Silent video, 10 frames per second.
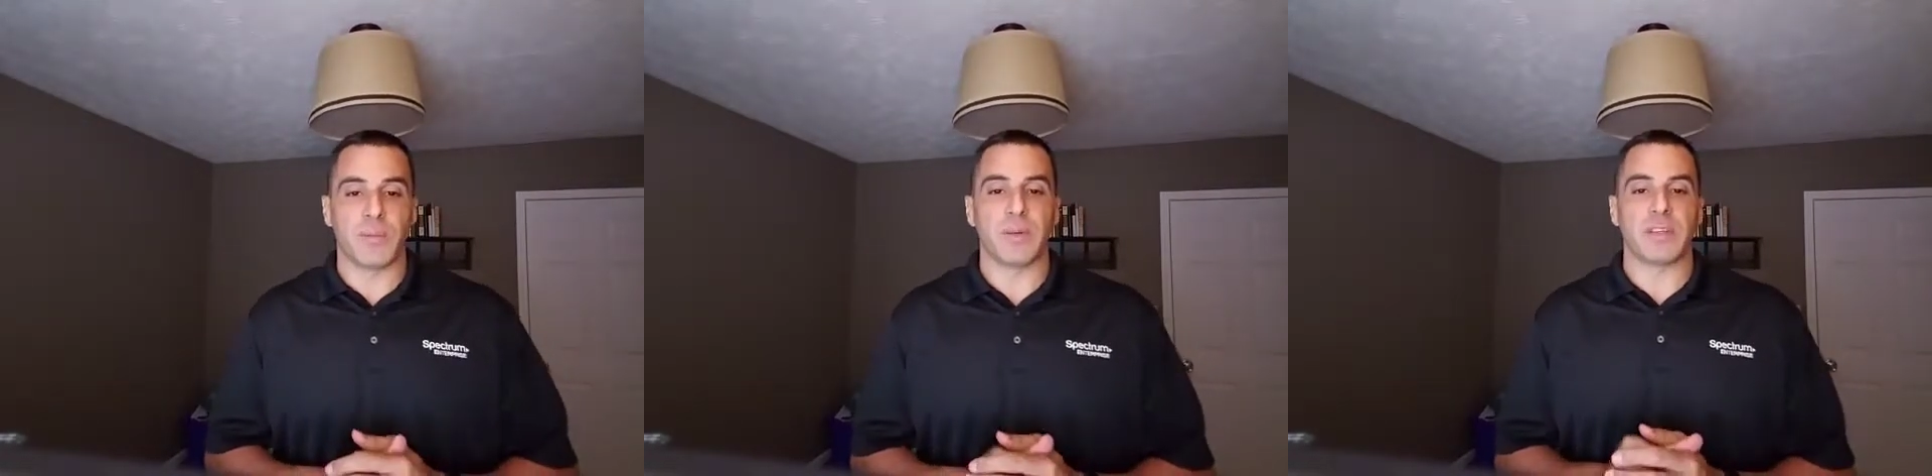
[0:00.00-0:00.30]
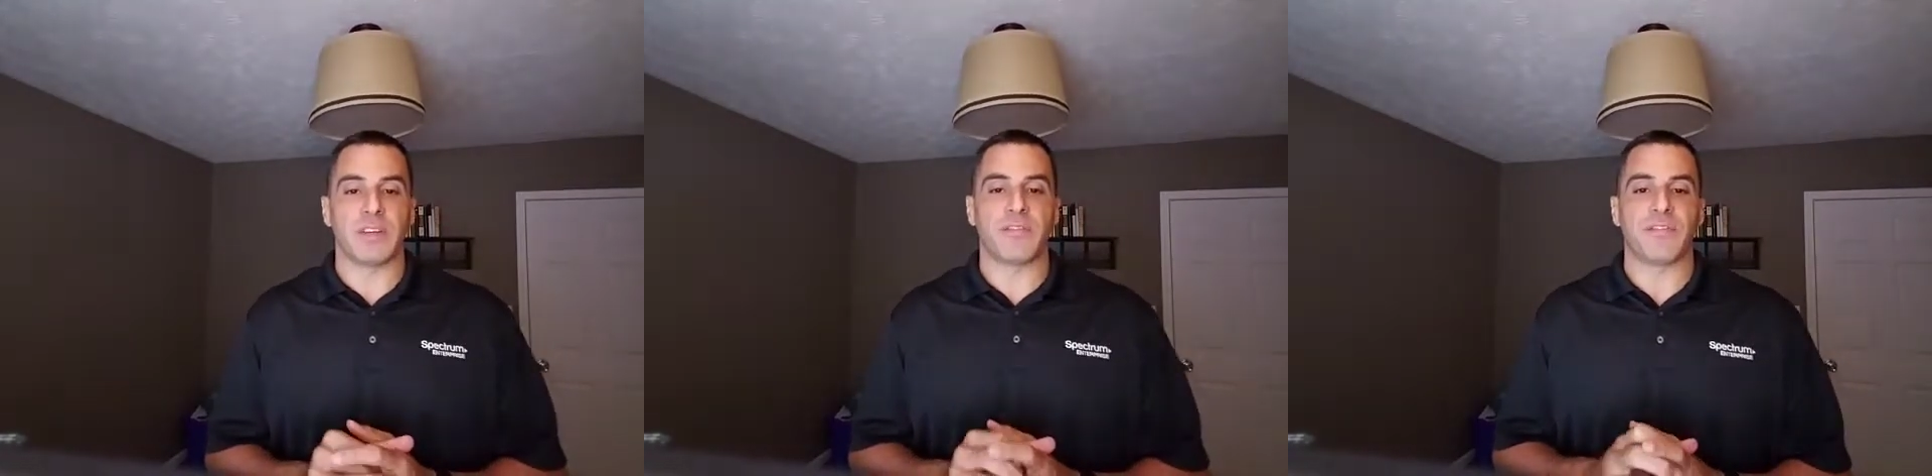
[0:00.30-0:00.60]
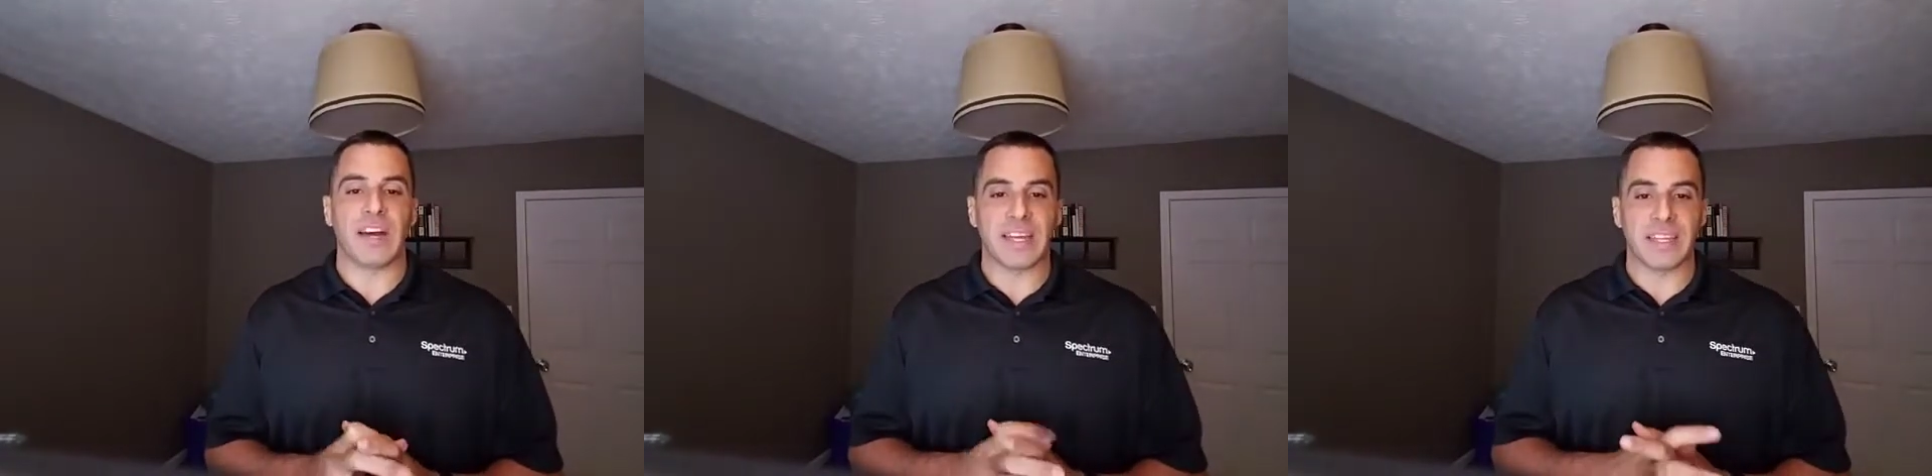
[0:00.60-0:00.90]
million
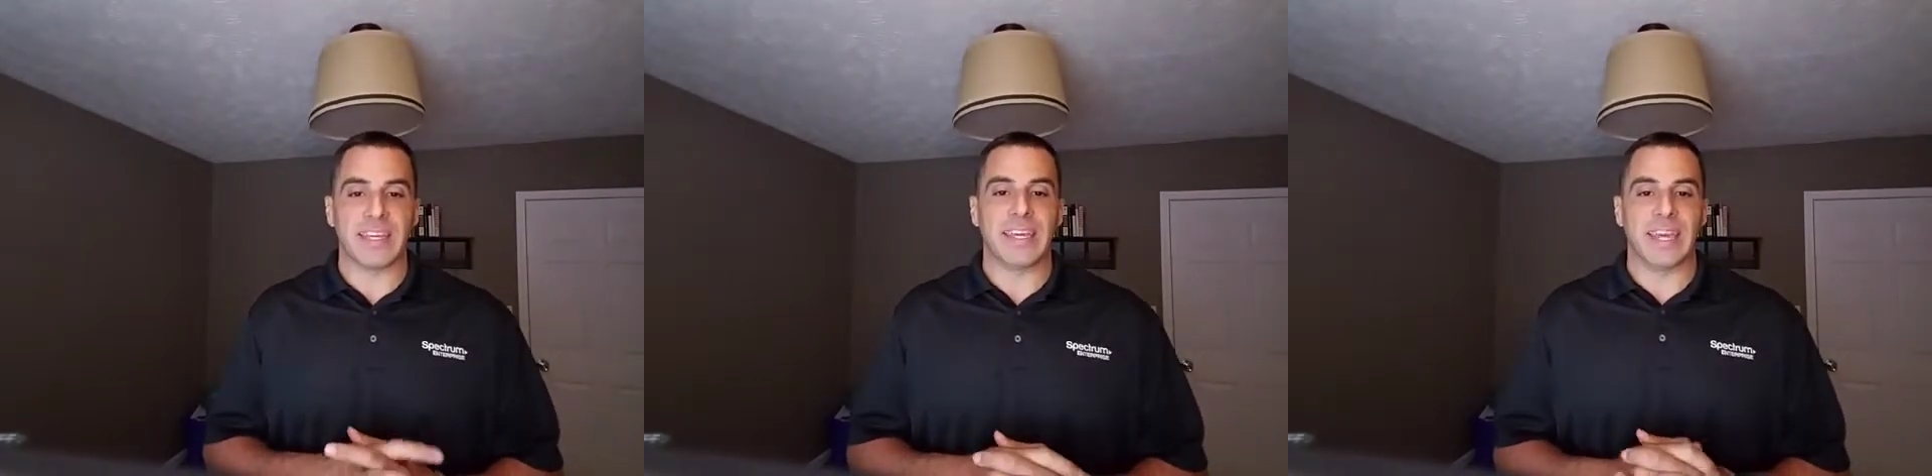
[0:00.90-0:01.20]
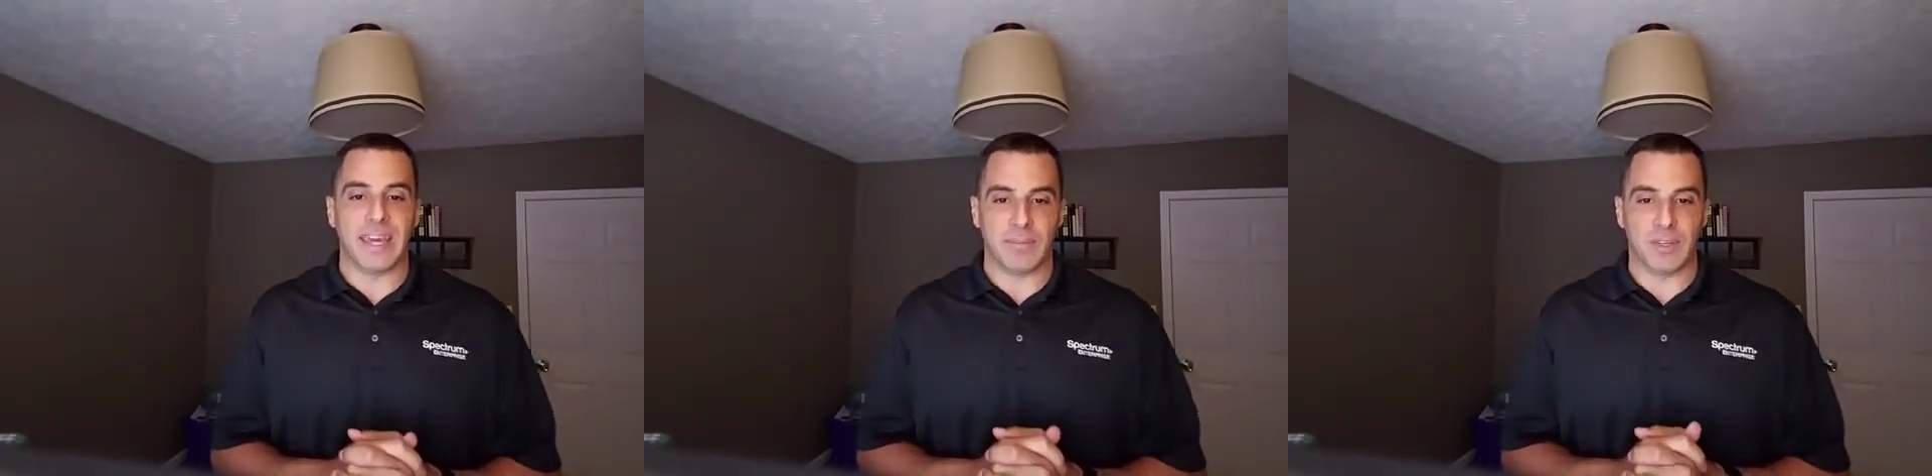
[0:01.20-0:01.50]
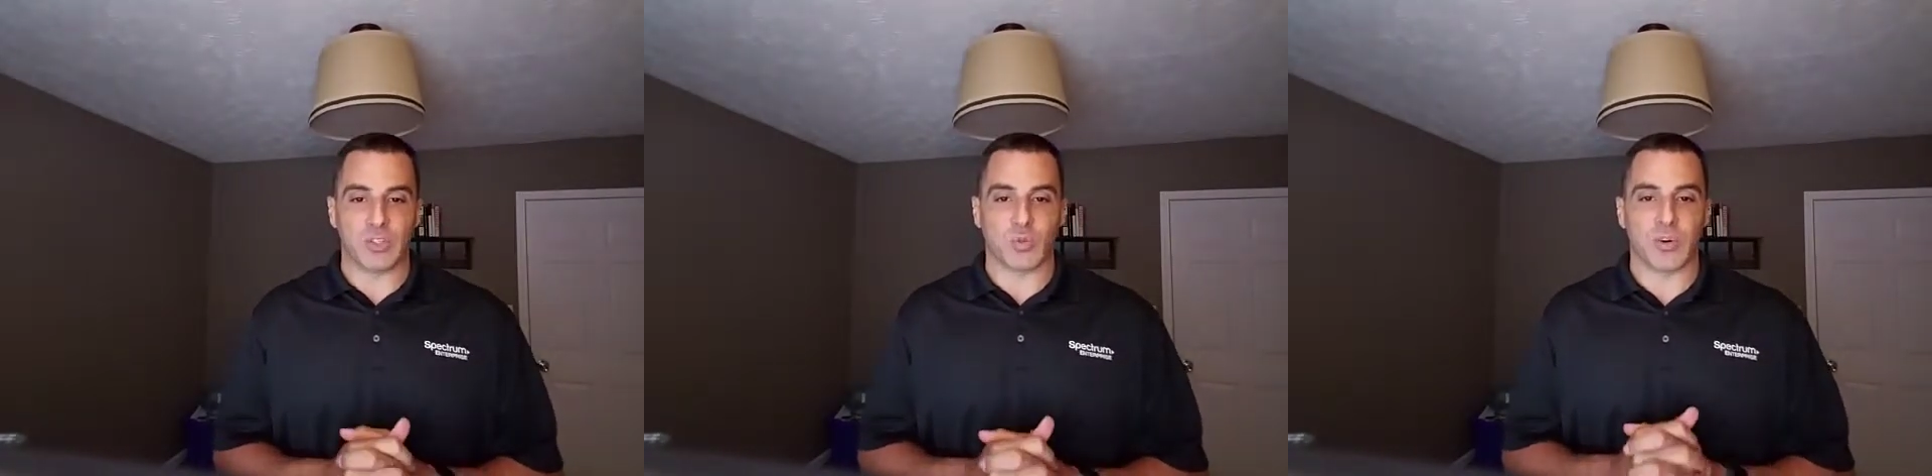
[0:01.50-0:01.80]
filing
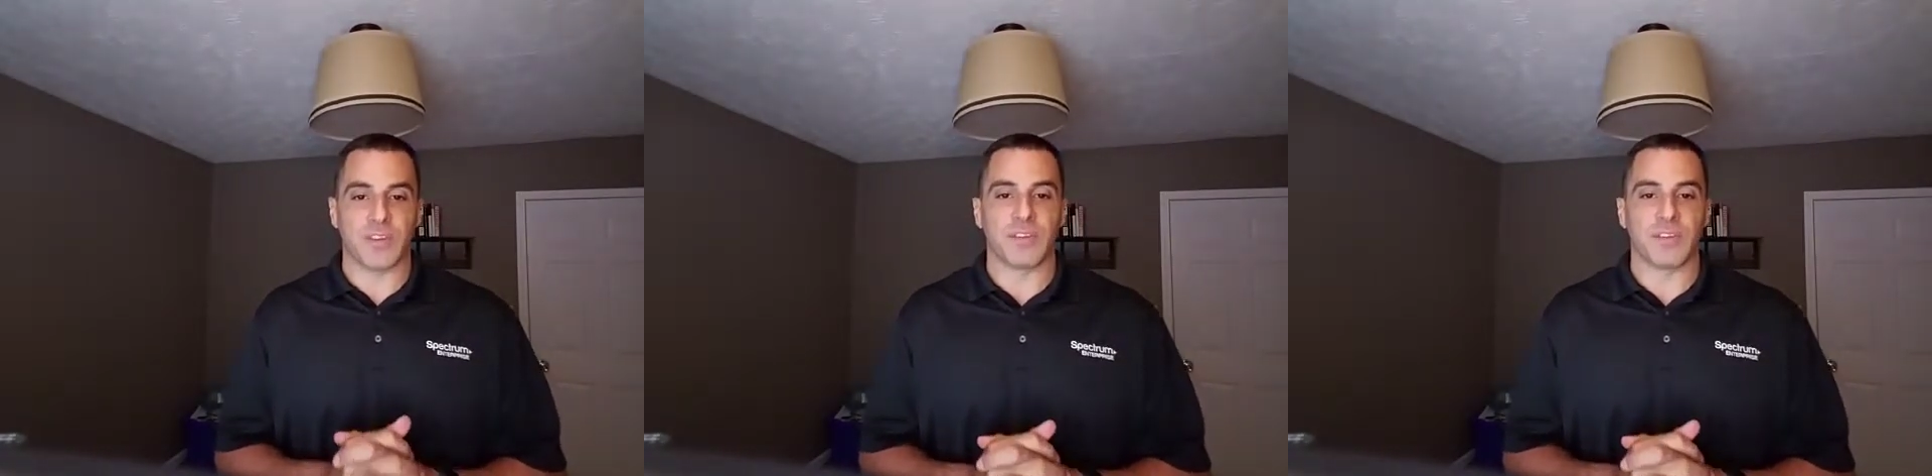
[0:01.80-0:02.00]
cabinets worth